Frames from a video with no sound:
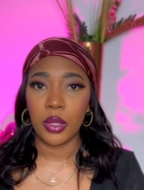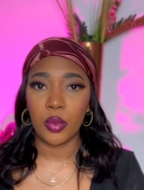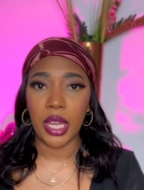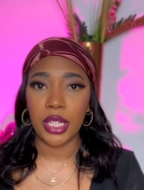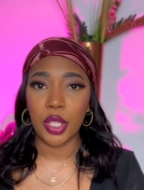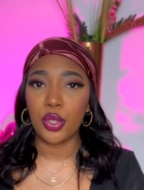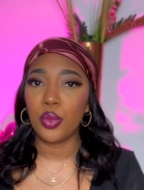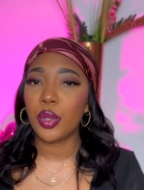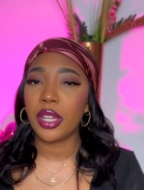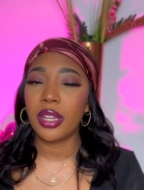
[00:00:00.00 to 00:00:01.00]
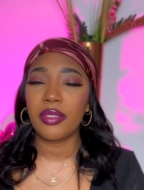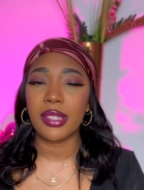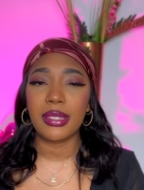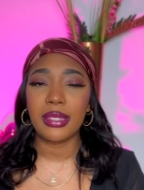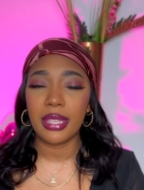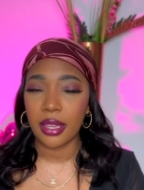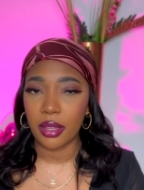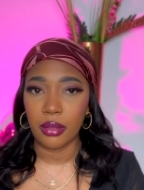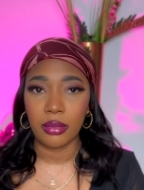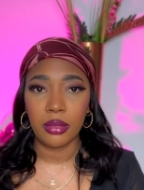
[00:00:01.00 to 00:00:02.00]
right you wouldn't even
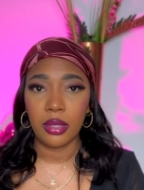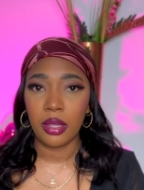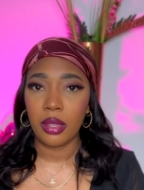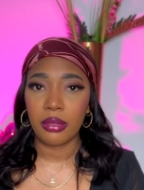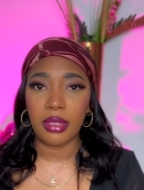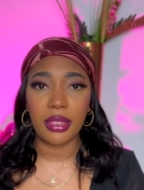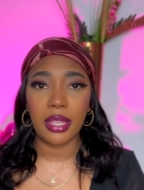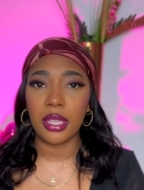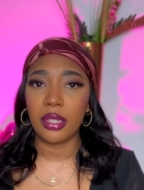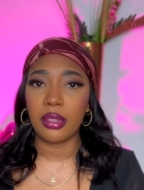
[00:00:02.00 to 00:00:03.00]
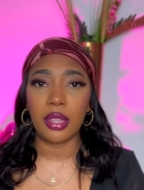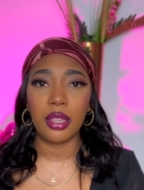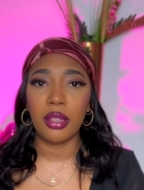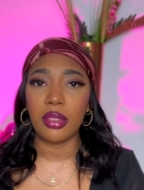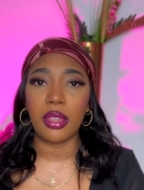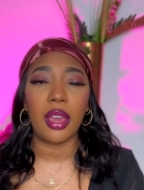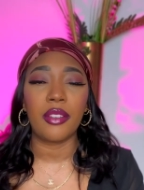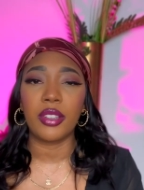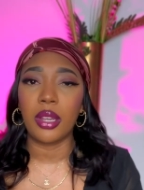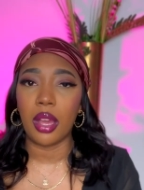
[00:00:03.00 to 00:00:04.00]
tell that they they, they
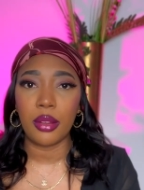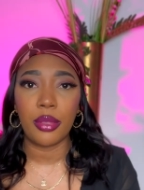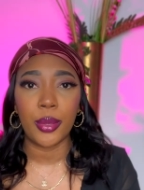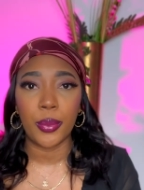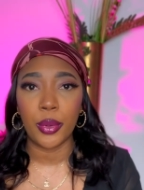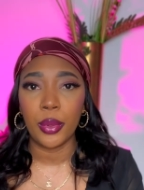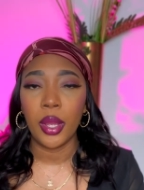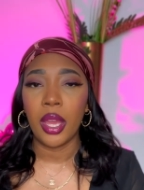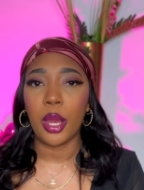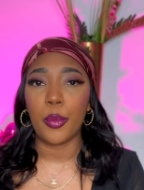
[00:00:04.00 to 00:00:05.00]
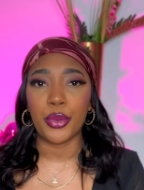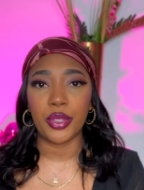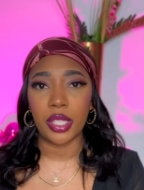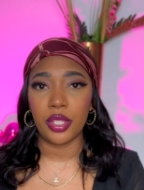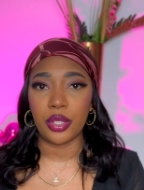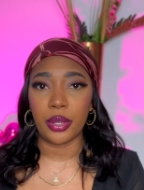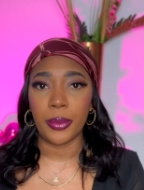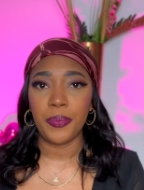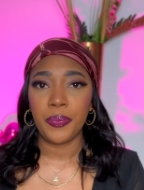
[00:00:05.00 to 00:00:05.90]
have gone through a procedure